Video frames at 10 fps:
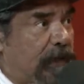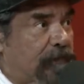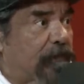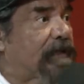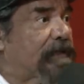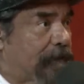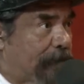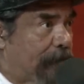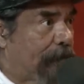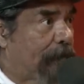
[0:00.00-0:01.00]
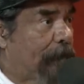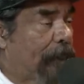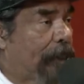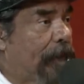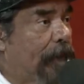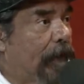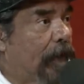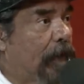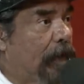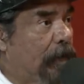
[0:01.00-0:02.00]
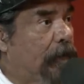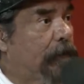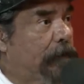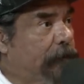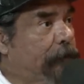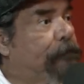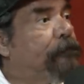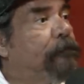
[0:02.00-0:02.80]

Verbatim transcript: That's what I say. Simple. I've tried it.